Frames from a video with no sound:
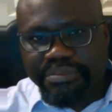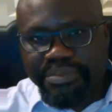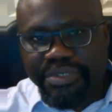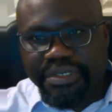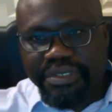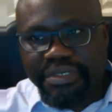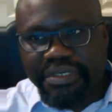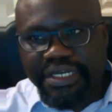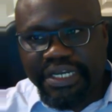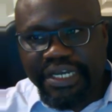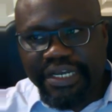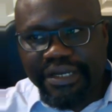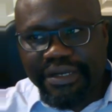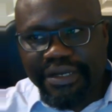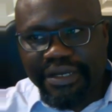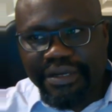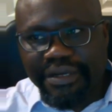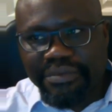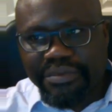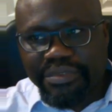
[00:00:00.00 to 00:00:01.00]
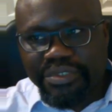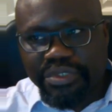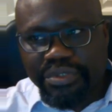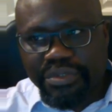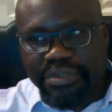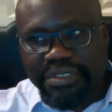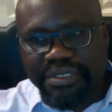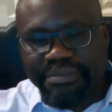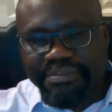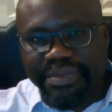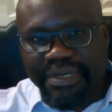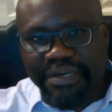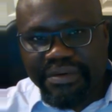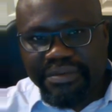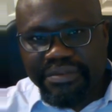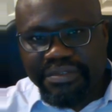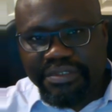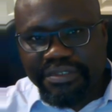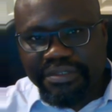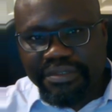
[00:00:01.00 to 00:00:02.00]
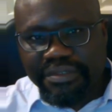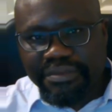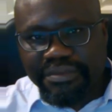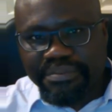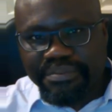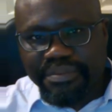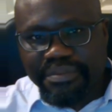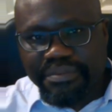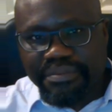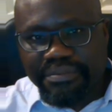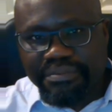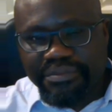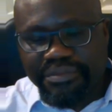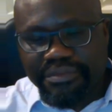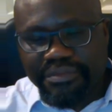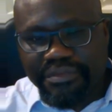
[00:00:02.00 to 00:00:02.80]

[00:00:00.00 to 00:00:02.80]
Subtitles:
but I will talk about some